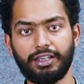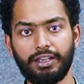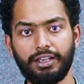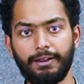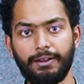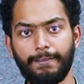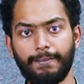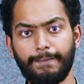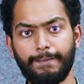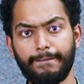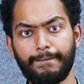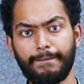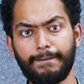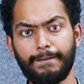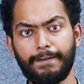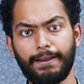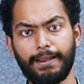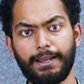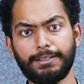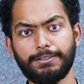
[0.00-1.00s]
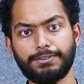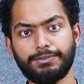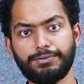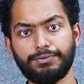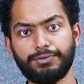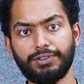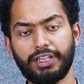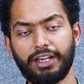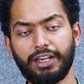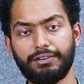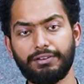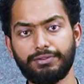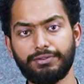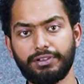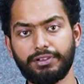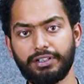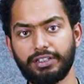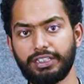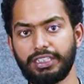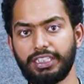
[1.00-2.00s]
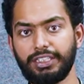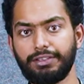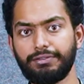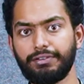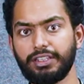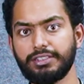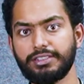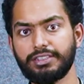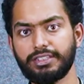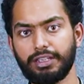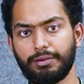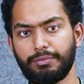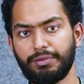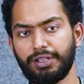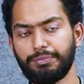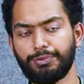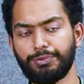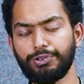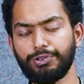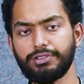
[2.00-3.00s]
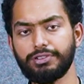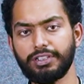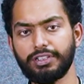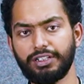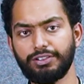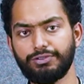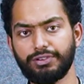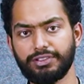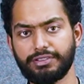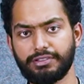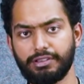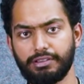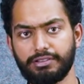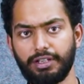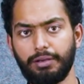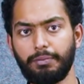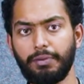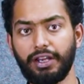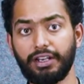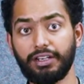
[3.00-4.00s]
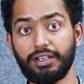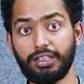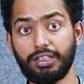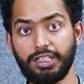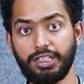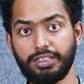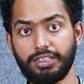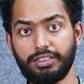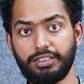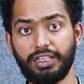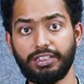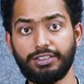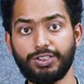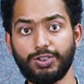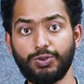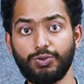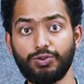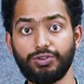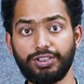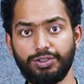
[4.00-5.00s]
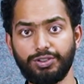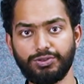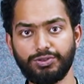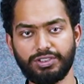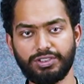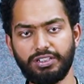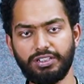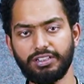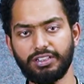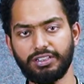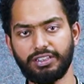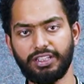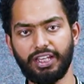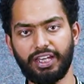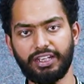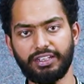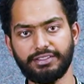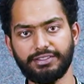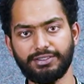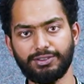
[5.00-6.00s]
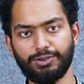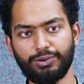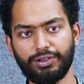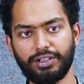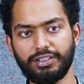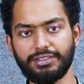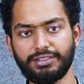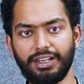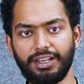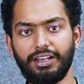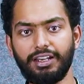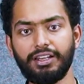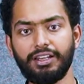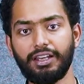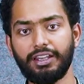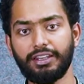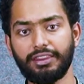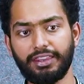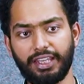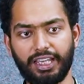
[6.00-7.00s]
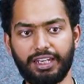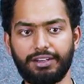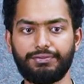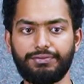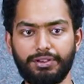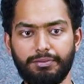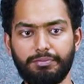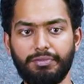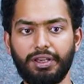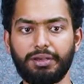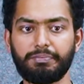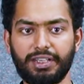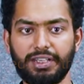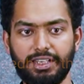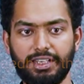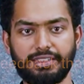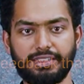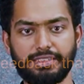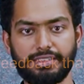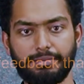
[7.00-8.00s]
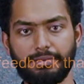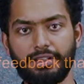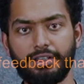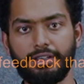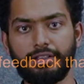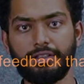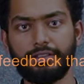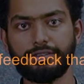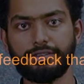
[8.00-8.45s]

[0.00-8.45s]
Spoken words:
as we have given some input into a system and it tends to reduce it, that is known as the negative feedback mechanism. So